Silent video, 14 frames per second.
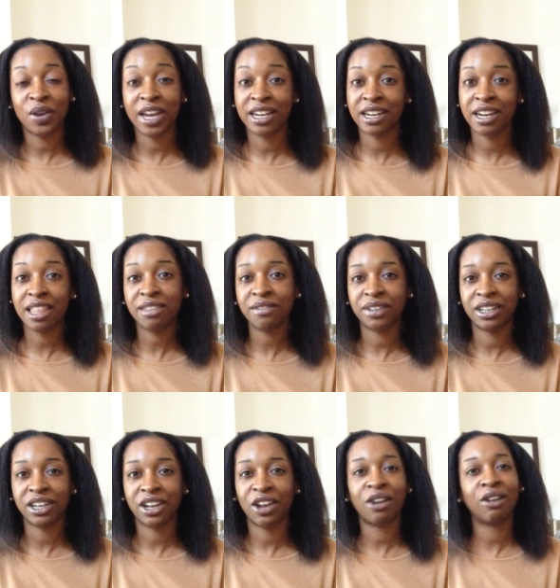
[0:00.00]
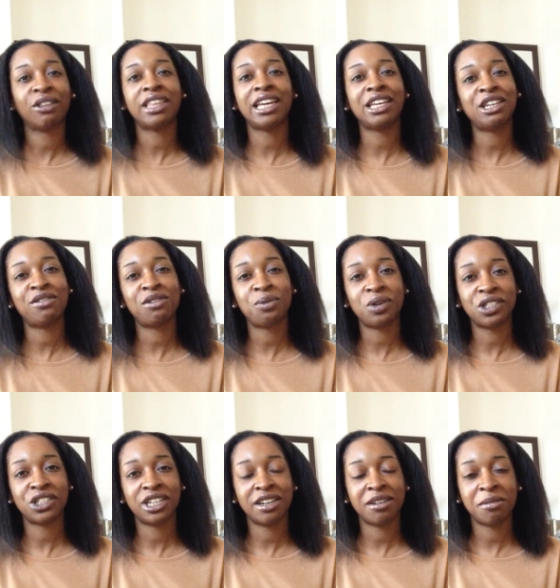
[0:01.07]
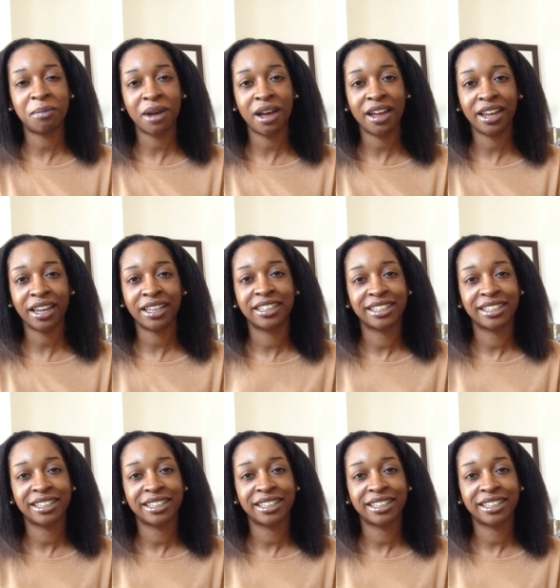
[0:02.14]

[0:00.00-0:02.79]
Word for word: in another video. Thank you for watching. Bye.